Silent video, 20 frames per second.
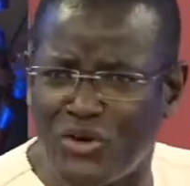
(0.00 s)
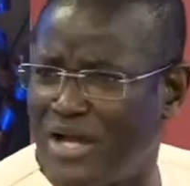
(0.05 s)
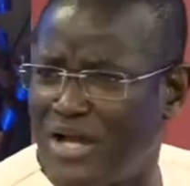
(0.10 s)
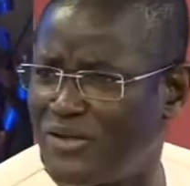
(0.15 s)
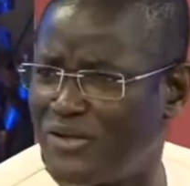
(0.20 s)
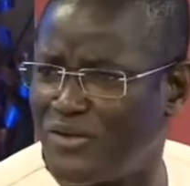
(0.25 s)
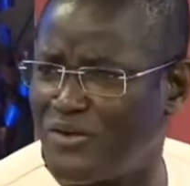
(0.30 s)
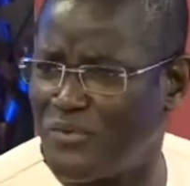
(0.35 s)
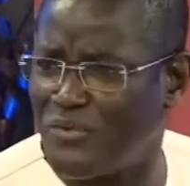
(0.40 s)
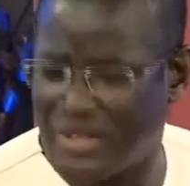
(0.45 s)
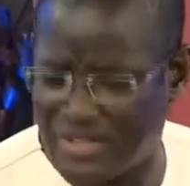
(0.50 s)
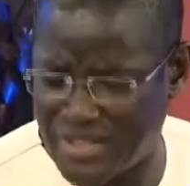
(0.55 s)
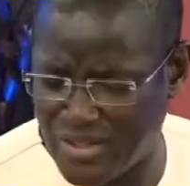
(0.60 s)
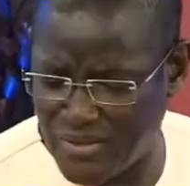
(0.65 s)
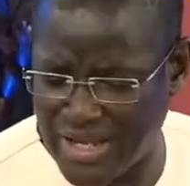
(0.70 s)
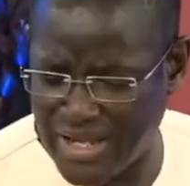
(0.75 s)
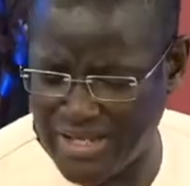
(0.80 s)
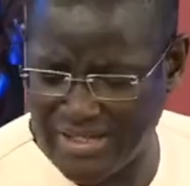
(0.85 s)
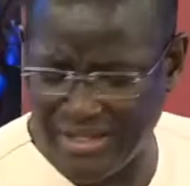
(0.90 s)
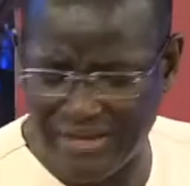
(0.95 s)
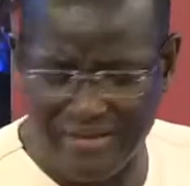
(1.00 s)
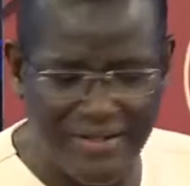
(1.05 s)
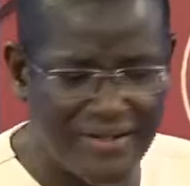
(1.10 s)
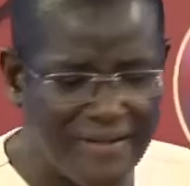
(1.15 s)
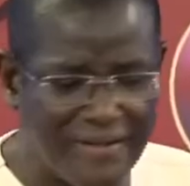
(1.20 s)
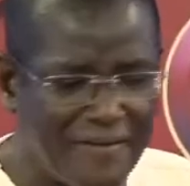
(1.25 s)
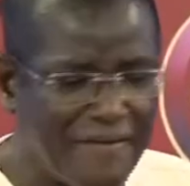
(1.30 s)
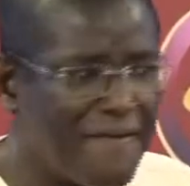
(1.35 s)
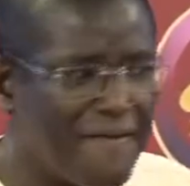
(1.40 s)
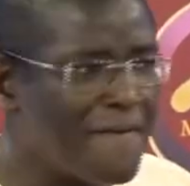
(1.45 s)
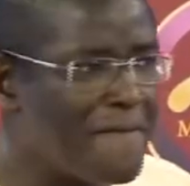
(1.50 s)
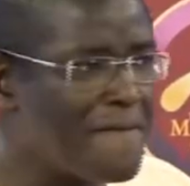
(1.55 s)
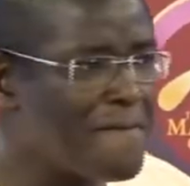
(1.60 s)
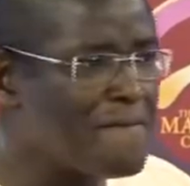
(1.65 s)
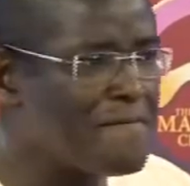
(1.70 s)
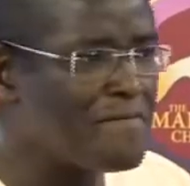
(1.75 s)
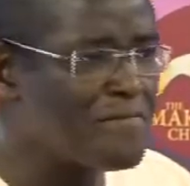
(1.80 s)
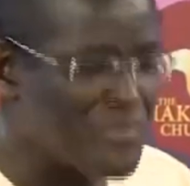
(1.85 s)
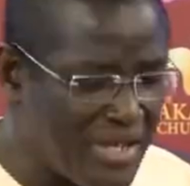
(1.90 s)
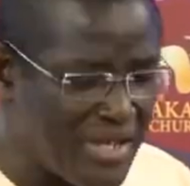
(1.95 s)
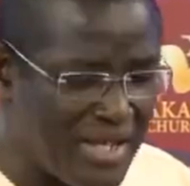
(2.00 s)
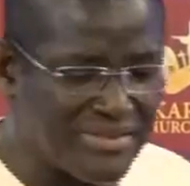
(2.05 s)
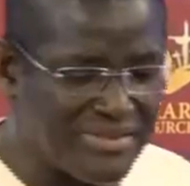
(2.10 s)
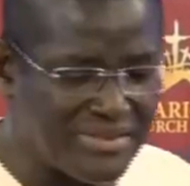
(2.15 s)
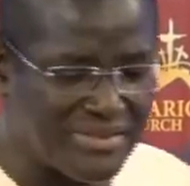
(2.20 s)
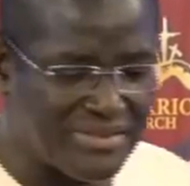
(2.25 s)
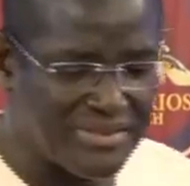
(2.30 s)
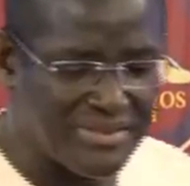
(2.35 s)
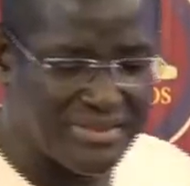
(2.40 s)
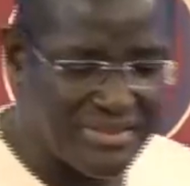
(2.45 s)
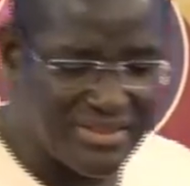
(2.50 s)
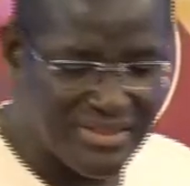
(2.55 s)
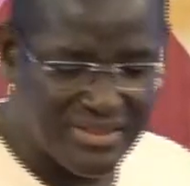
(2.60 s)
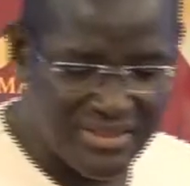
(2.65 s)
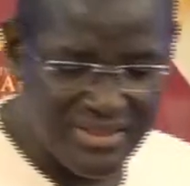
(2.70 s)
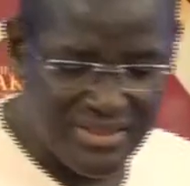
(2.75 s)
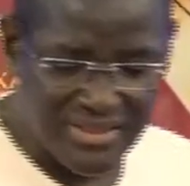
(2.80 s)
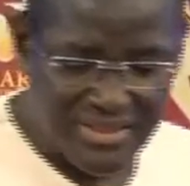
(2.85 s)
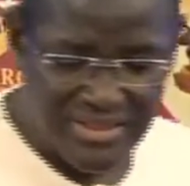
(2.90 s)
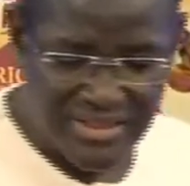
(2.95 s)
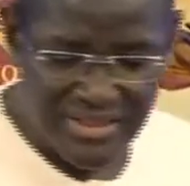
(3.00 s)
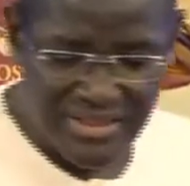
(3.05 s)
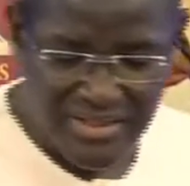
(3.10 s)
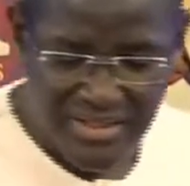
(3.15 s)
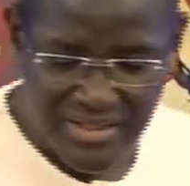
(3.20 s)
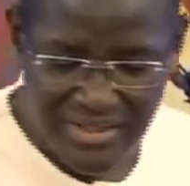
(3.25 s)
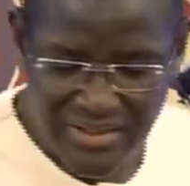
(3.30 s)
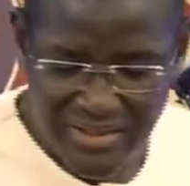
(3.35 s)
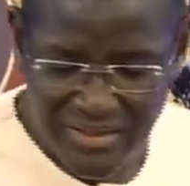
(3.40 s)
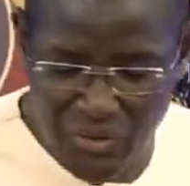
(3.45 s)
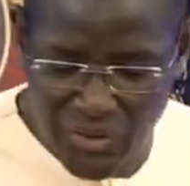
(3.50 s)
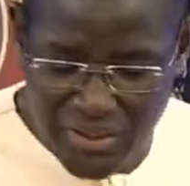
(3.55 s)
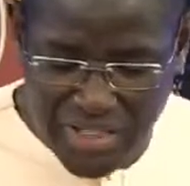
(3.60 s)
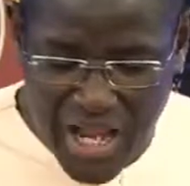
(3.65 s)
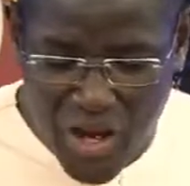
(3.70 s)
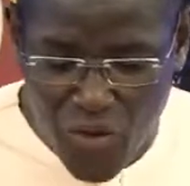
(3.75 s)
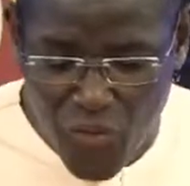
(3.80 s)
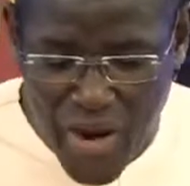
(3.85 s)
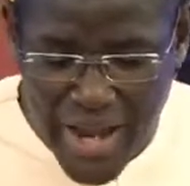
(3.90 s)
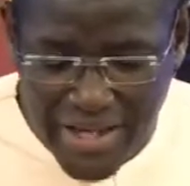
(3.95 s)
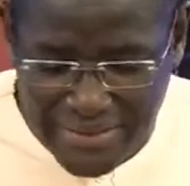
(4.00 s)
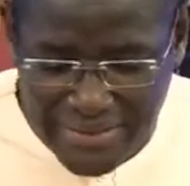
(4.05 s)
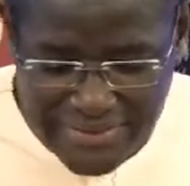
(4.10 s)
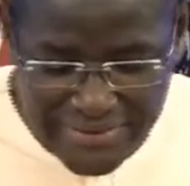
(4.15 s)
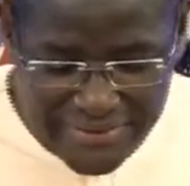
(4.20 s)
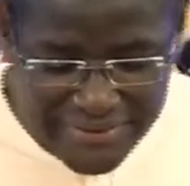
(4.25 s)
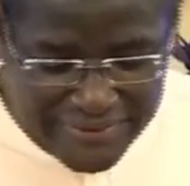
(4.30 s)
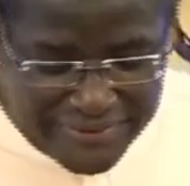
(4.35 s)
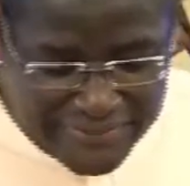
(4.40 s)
I don't know whether you are hearing. Yes. You can't wait.